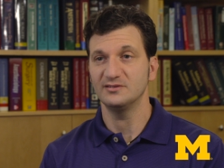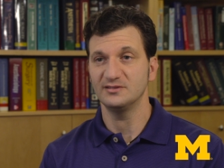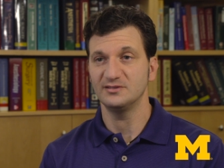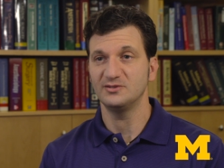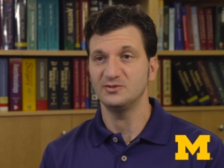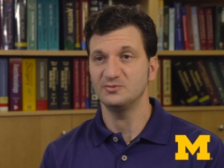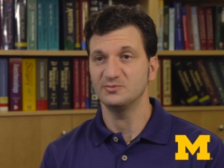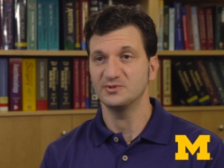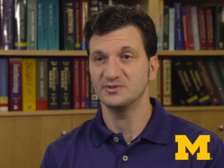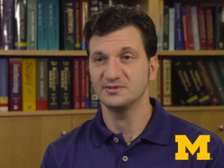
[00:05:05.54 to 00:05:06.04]
the
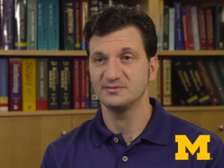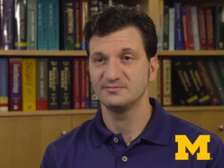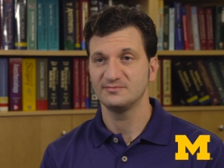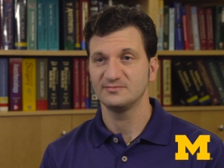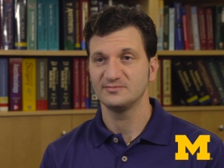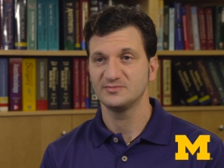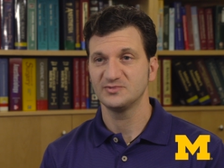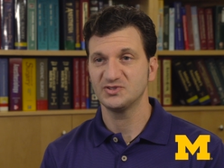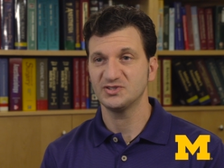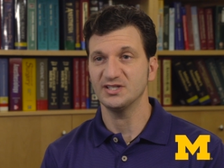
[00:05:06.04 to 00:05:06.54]
tumor
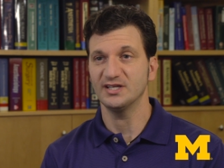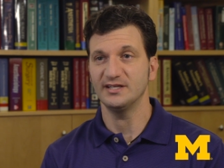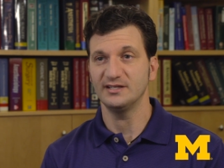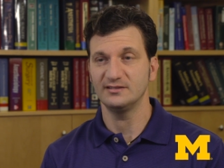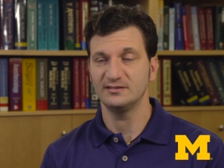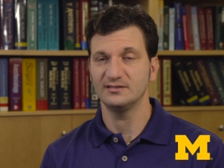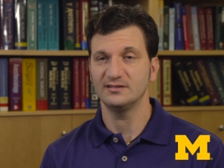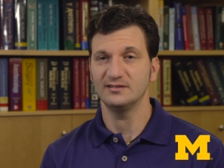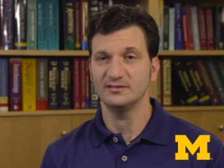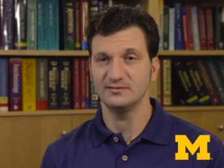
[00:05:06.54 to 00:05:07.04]

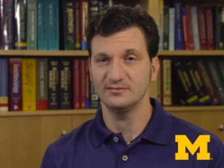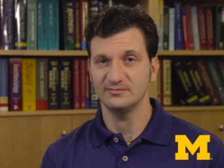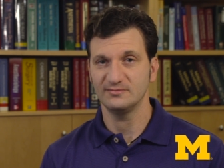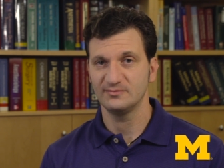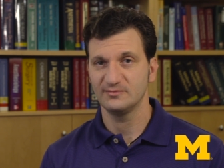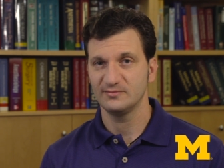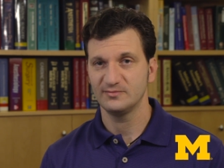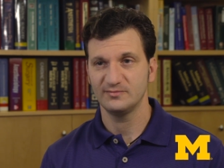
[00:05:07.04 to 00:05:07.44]
site and